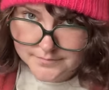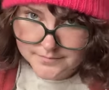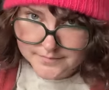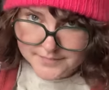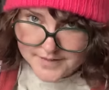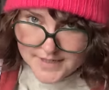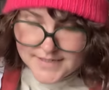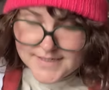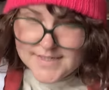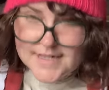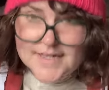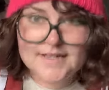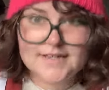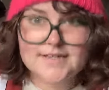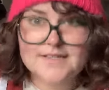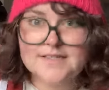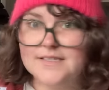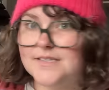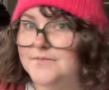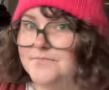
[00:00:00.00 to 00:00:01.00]
this
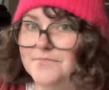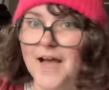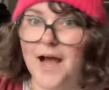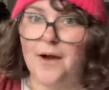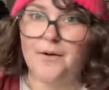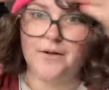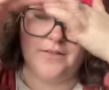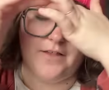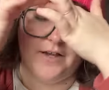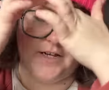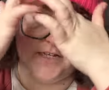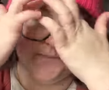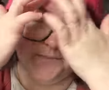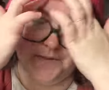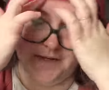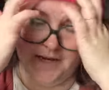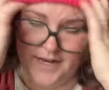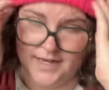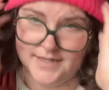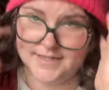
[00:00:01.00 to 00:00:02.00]
is how it looks
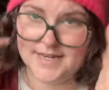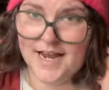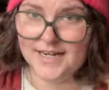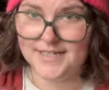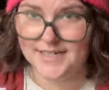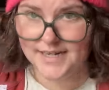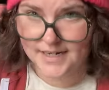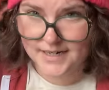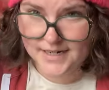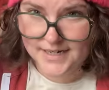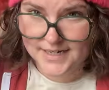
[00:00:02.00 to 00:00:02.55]
because I didn't